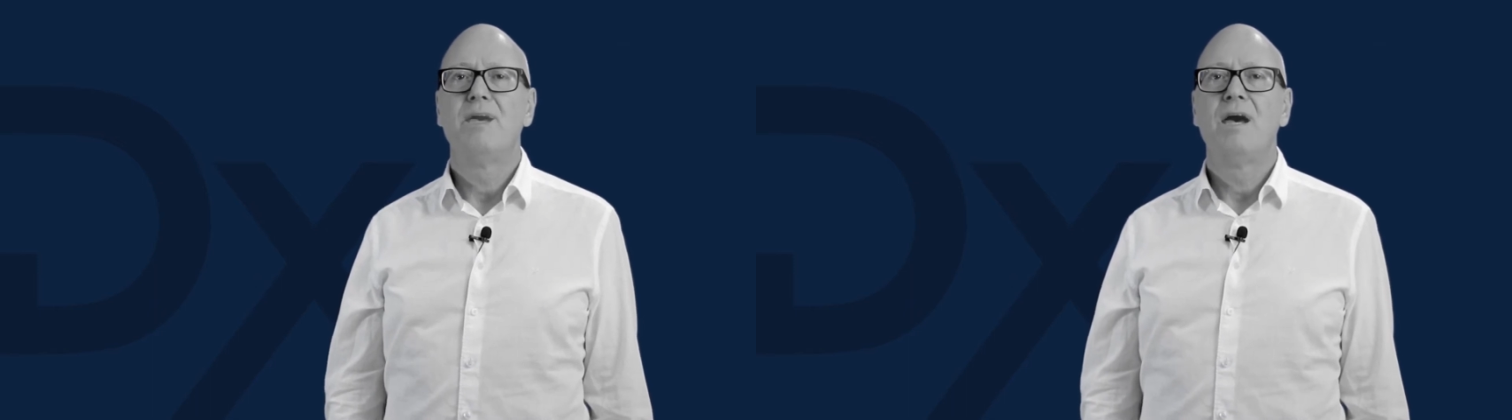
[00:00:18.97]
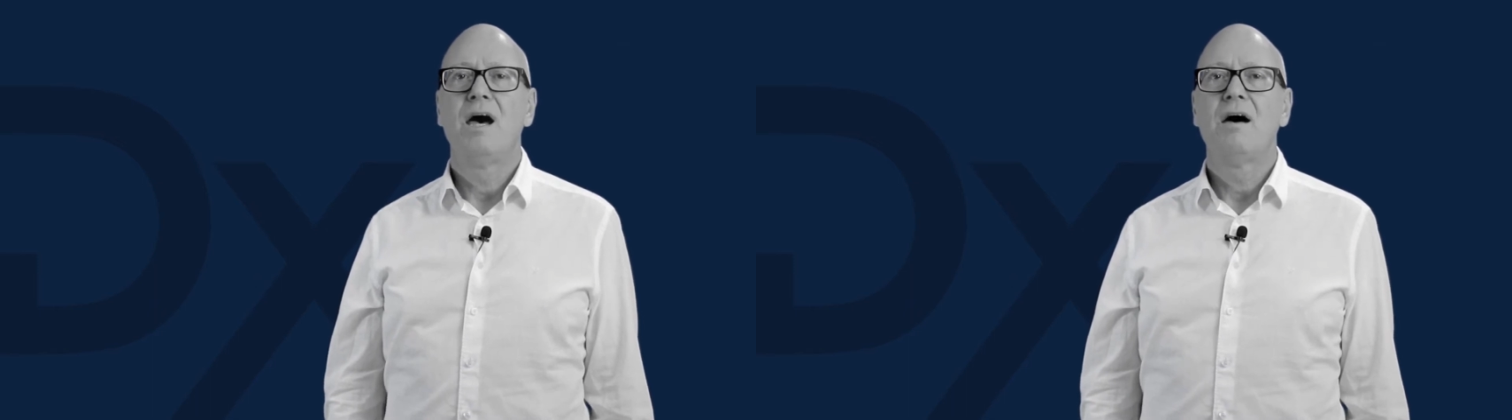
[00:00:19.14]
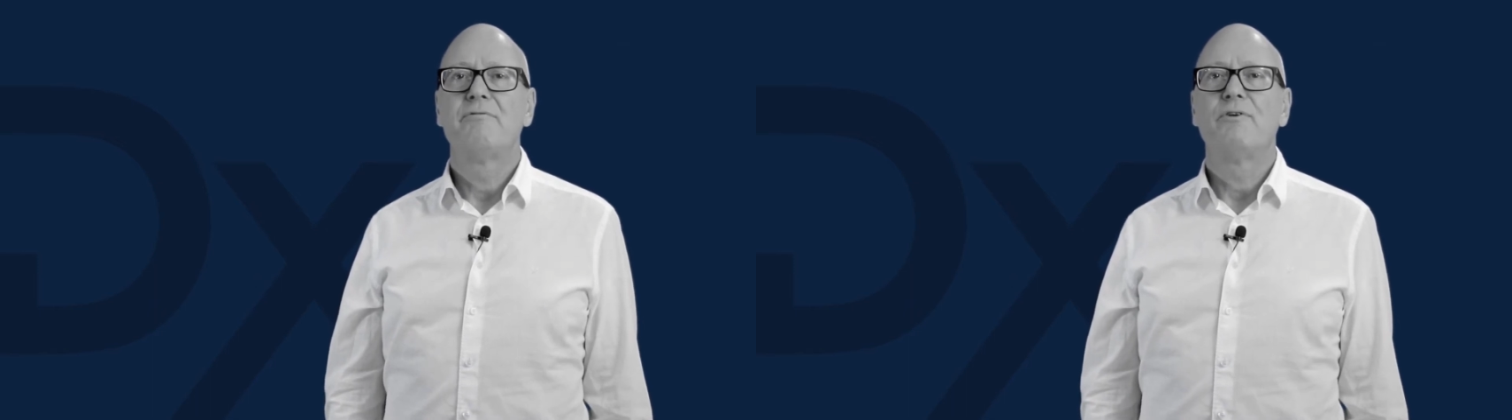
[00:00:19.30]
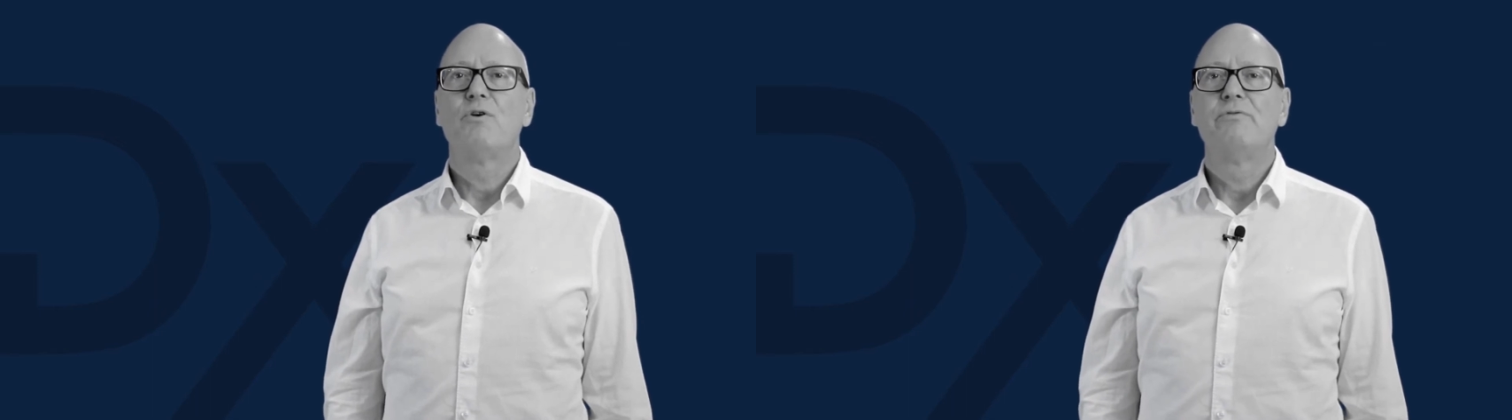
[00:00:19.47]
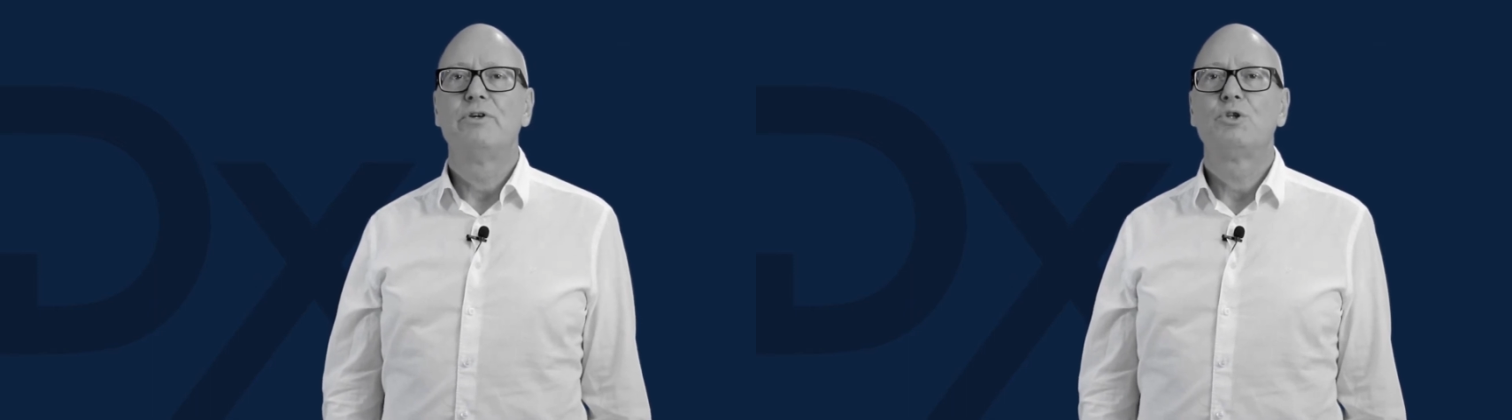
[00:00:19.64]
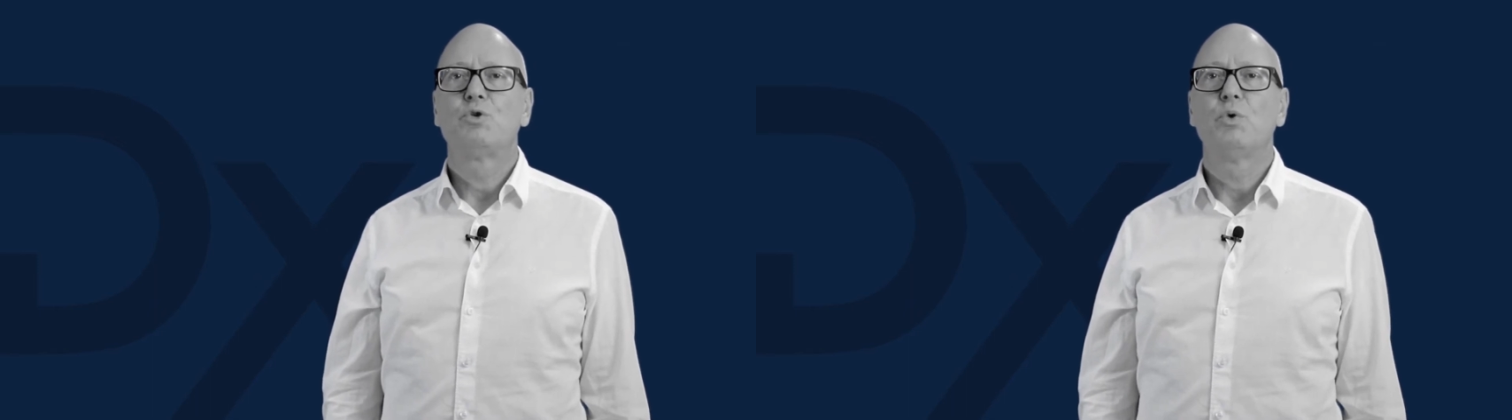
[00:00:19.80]
I have
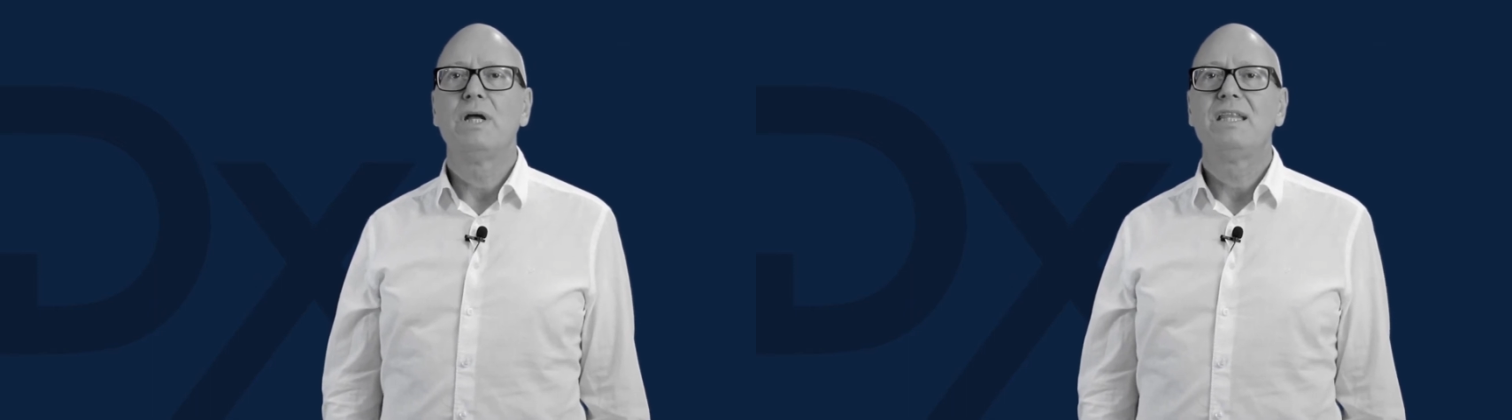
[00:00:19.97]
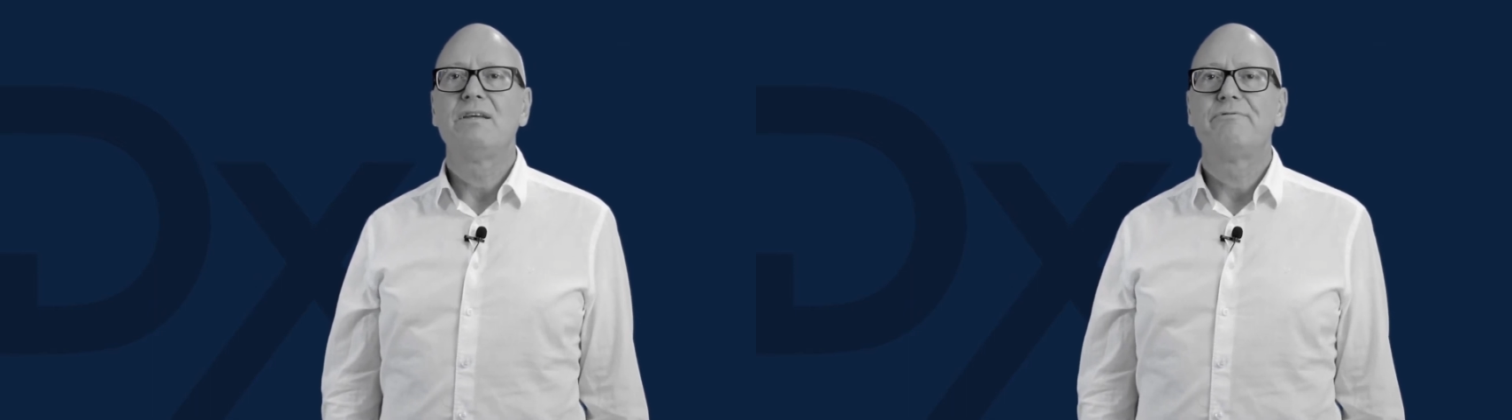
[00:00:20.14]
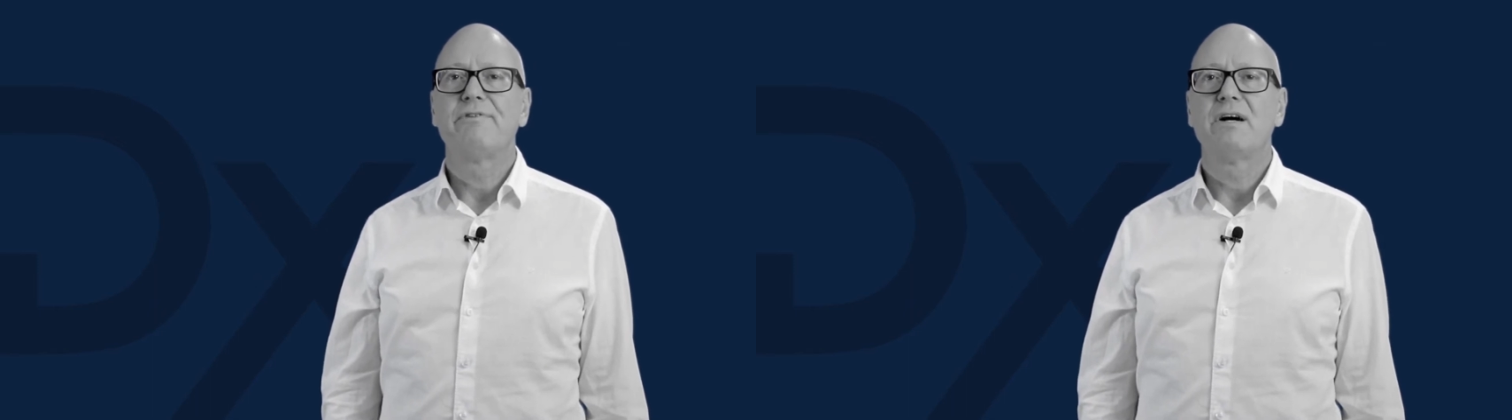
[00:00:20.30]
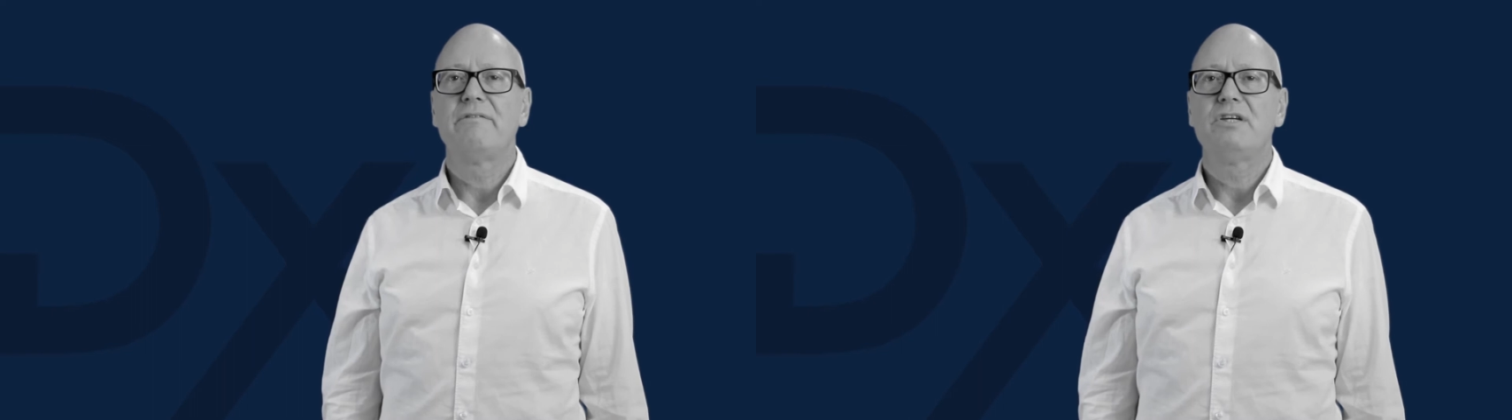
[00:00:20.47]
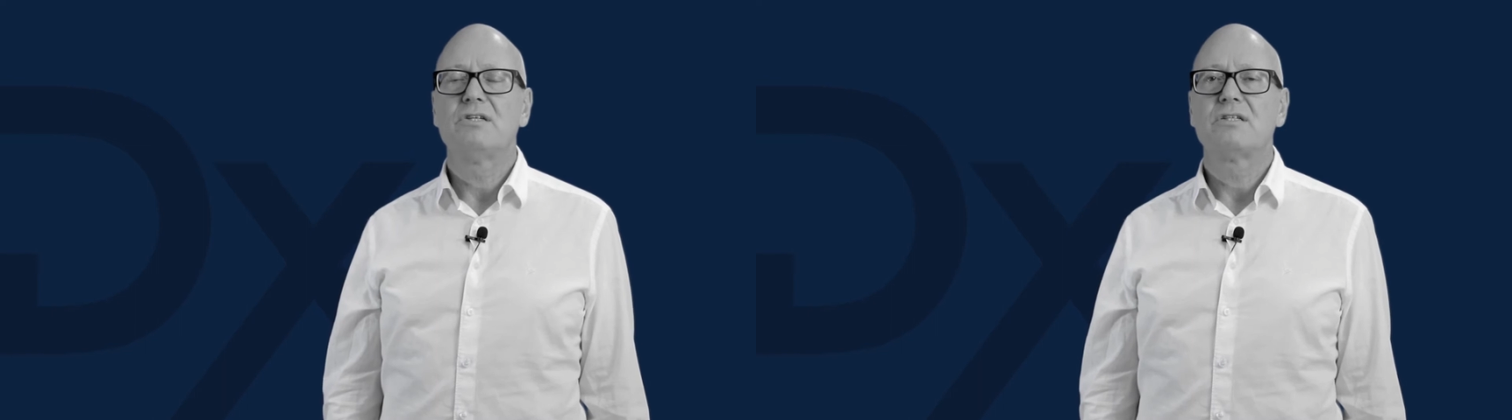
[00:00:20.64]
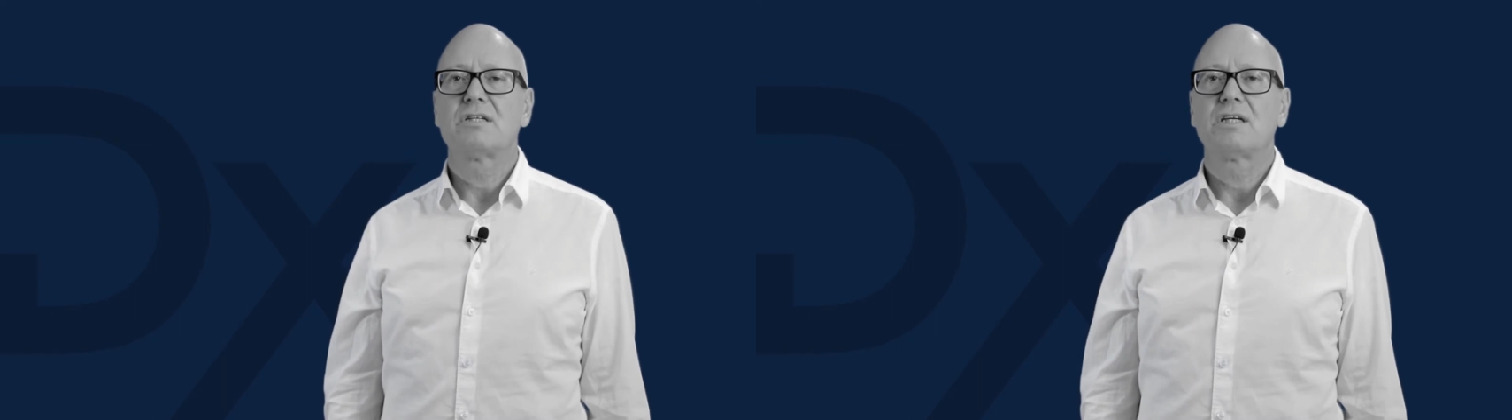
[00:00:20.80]
over 25
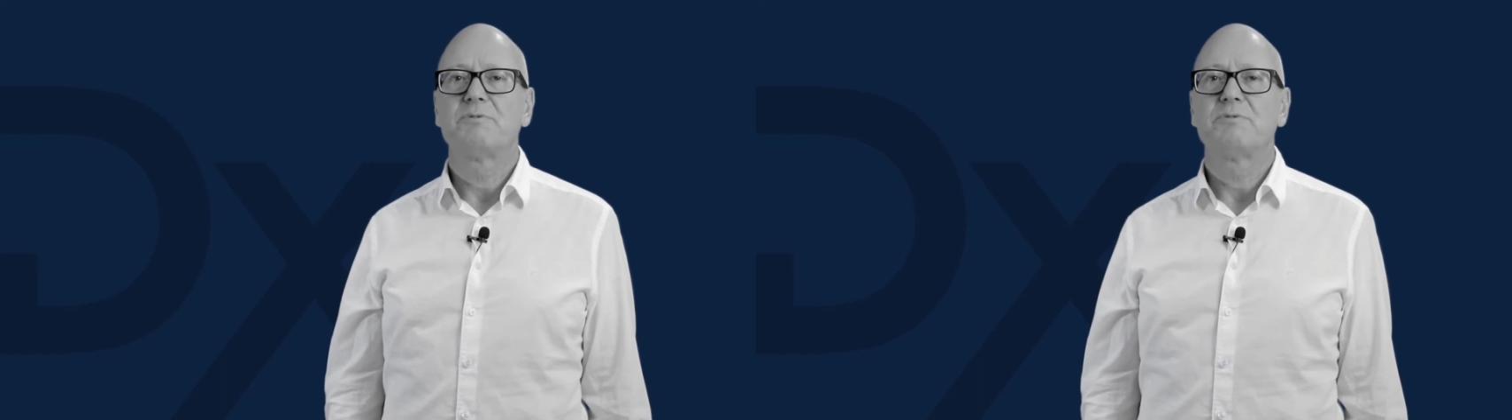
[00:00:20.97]
years